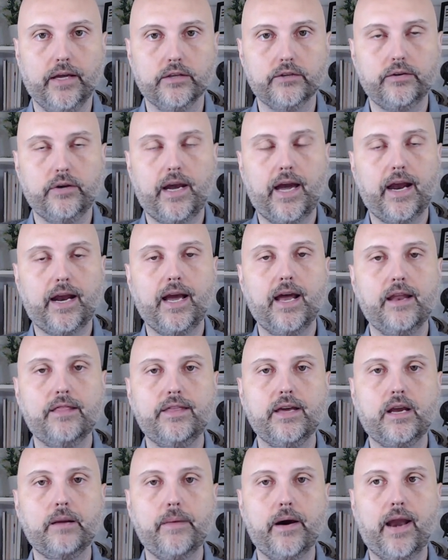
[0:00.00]
So you got to kind of
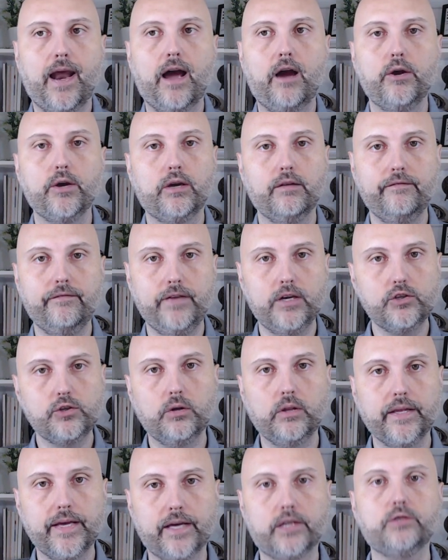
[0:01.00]
think about how you can
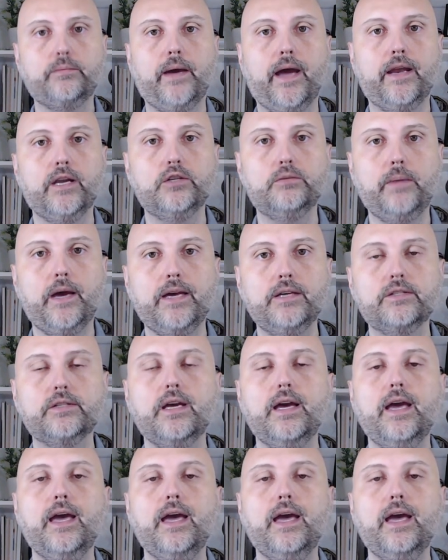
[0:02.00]
visually expand a space,